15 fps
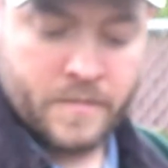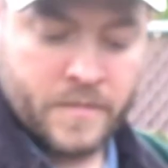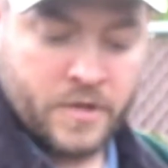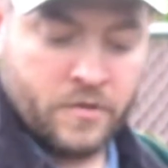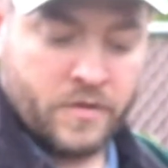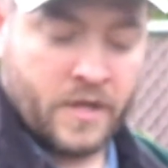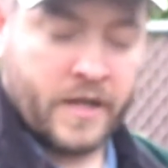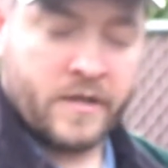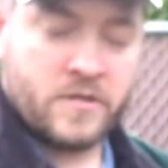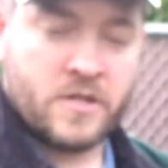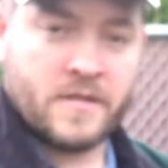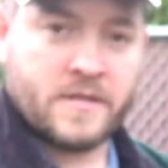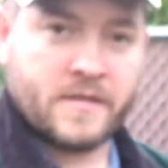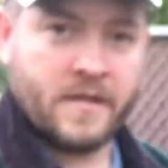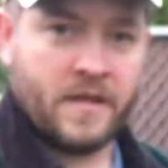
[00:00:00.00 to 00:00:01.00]
You can
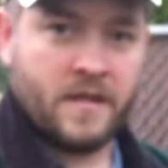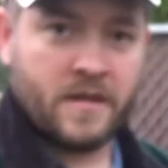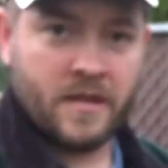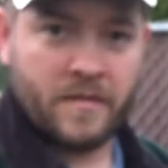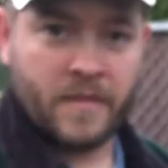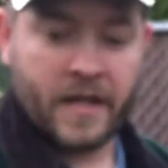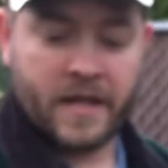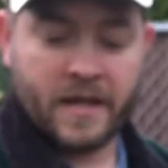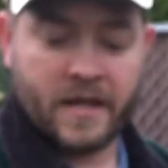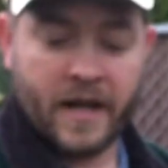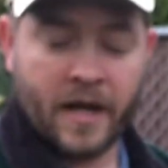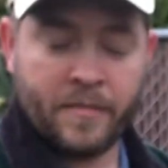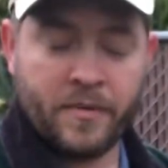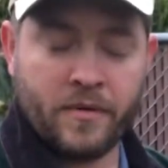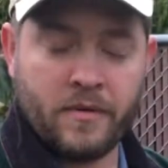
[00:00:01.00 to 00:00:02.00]
just eat them like an
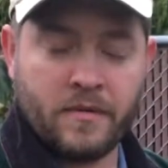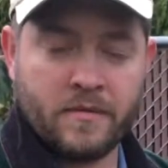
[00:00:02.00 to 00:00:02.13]
apple.